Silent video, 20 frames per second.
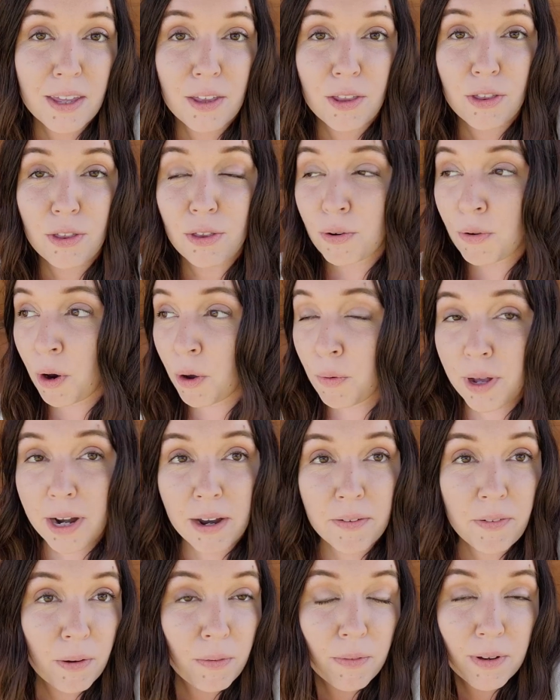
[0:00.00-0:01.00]
throw what
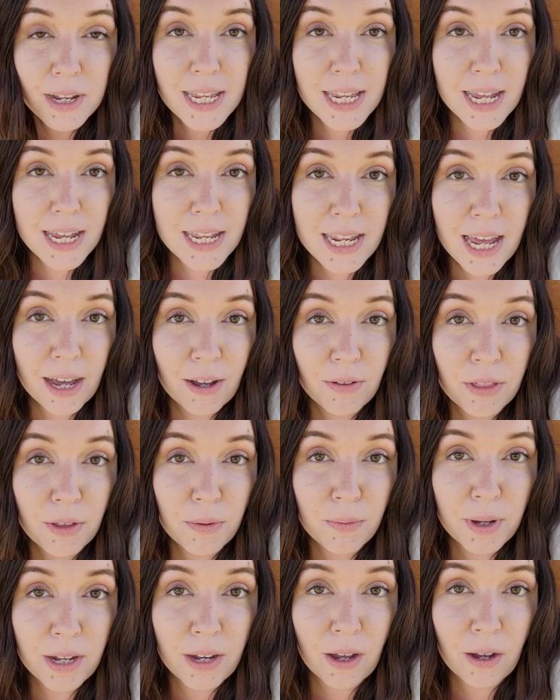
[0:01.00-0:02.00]
everyone says out the
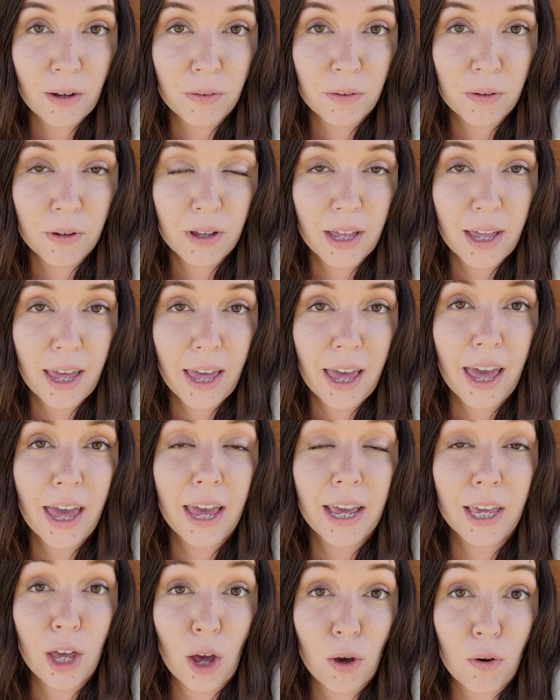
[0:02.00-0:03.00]
window,
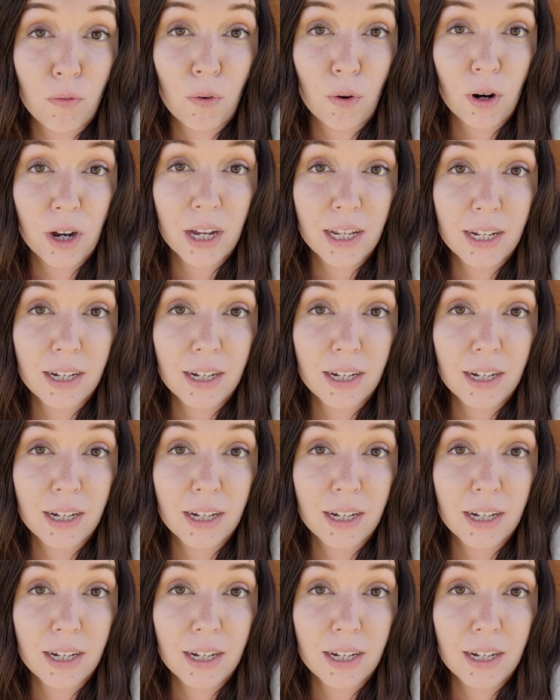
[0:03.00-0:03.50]
and go for it.